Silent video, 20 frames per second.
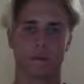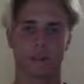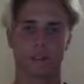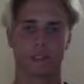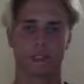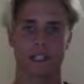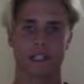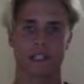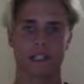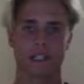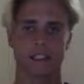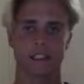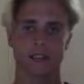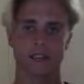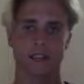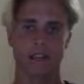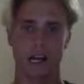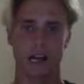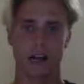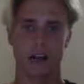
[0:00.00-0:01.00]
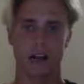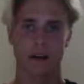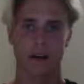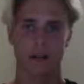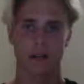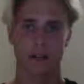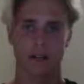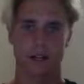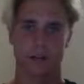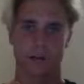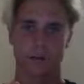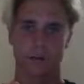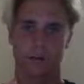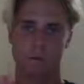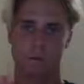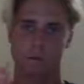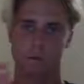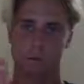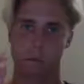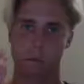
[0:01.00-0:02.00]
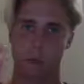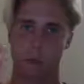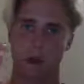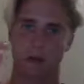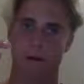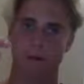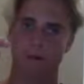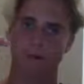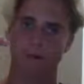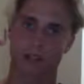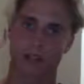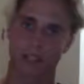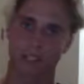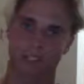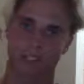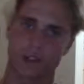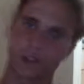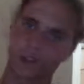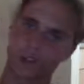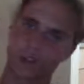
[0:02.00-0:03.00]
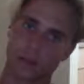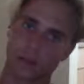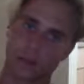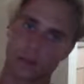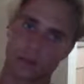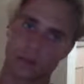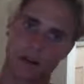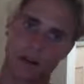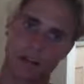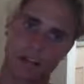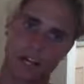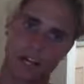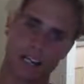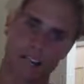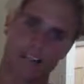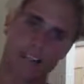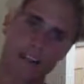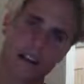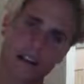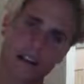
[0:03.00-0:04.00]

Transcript: Is this still the era where it's cool to be middle class?